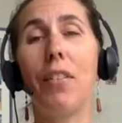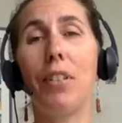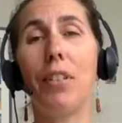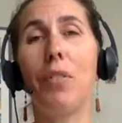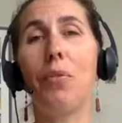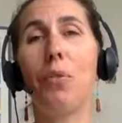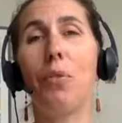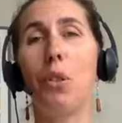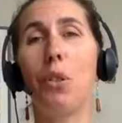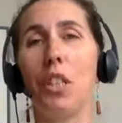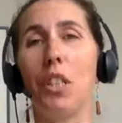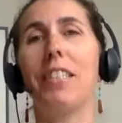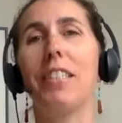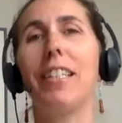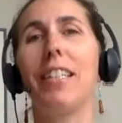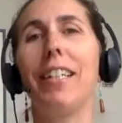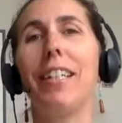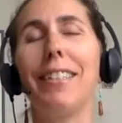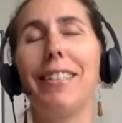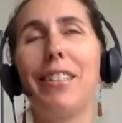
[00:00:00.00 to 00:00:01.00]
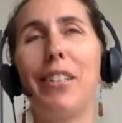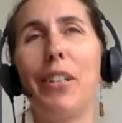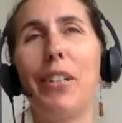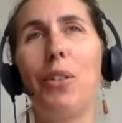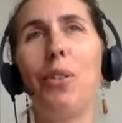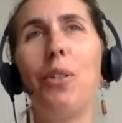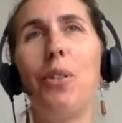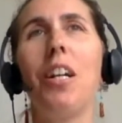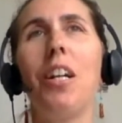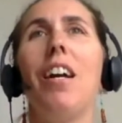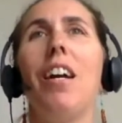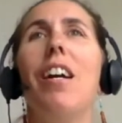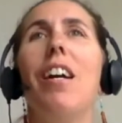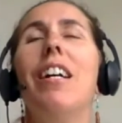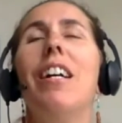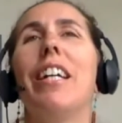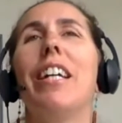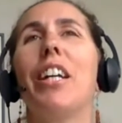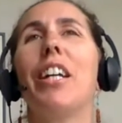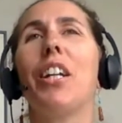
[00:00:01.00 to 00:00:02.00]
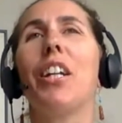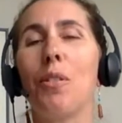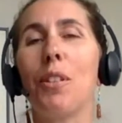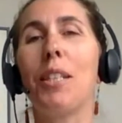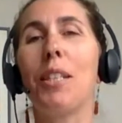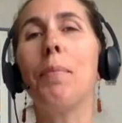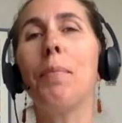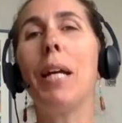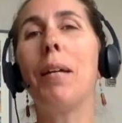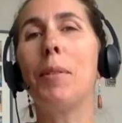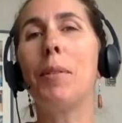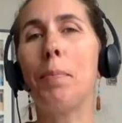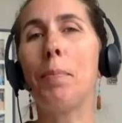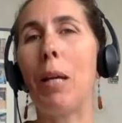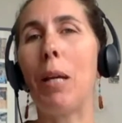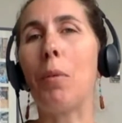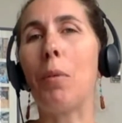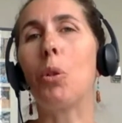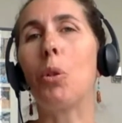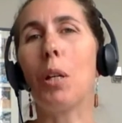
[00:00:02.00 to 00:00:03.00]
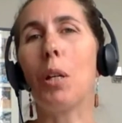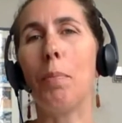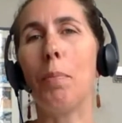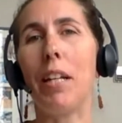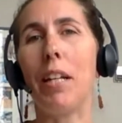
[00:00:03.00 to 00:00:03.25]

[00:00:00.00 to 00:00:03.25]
5-alpha reductase. So sometimes men will come